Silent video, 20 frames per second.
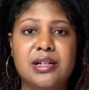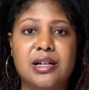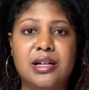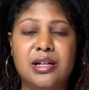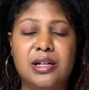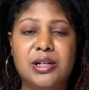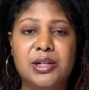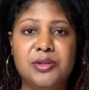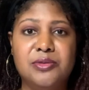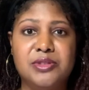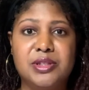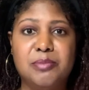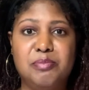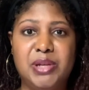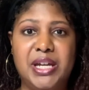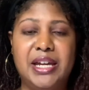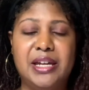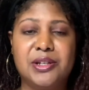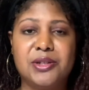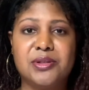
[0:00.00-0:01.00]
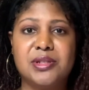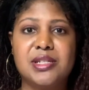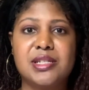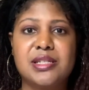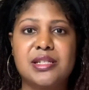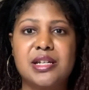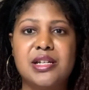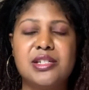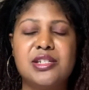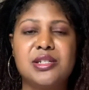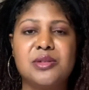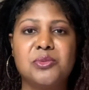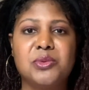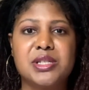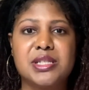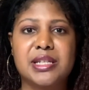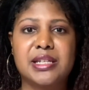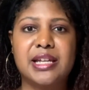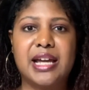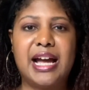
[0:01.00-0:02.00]
of the panel discussion was
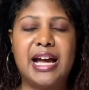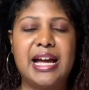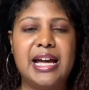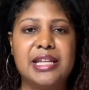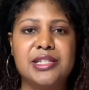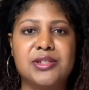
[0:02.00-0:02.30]
a guy.